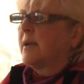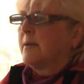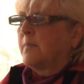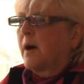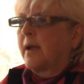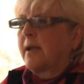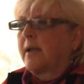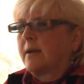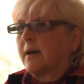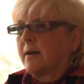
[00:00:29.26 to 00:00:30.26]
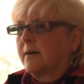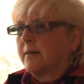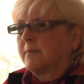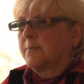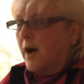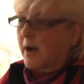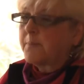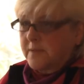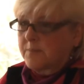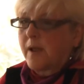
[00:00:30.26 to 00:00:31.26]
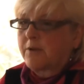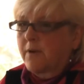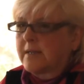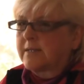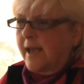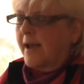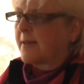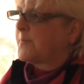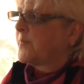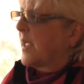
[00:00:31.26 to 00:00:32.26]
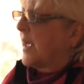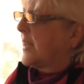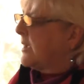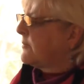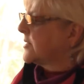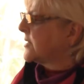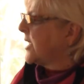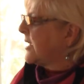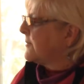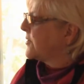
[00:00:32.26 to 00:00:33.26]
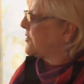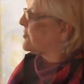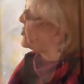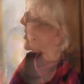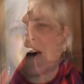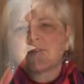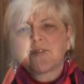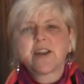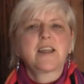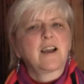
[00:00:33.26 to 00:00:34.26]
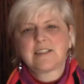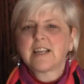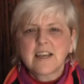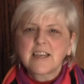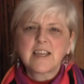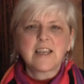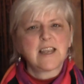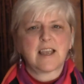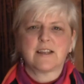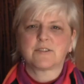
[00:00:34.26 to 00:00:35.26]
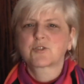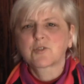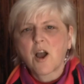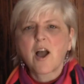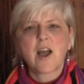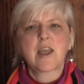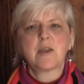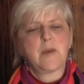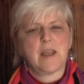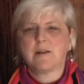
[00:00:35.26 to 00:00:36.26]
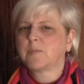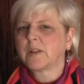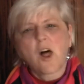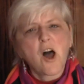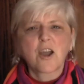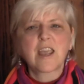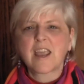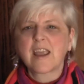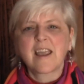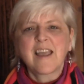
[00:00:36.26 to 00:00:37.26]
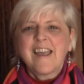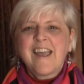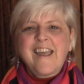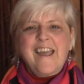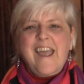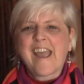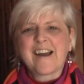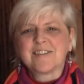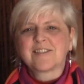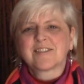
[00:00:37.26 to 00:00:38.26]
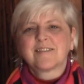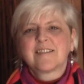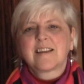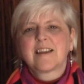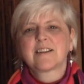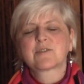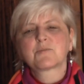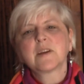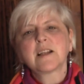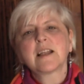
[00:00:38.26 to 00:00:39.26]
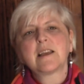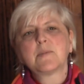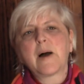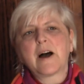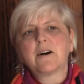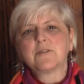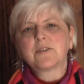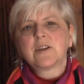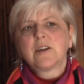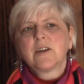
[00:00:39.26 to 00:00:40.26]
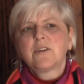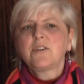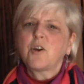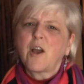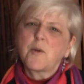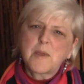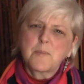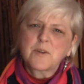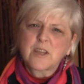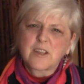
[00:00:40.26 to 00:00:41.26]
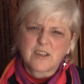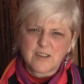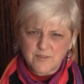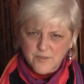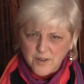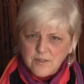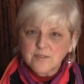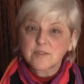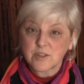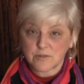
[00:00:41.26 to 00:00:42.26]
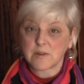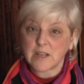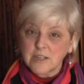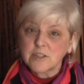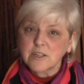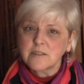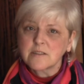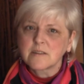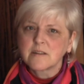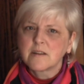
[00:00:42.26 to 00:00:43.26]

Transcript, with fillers: a child being adopted by an Irish Catholic family. It's about finding identity and tribe and belonging. And it's really about, you know, how people can convert to religions,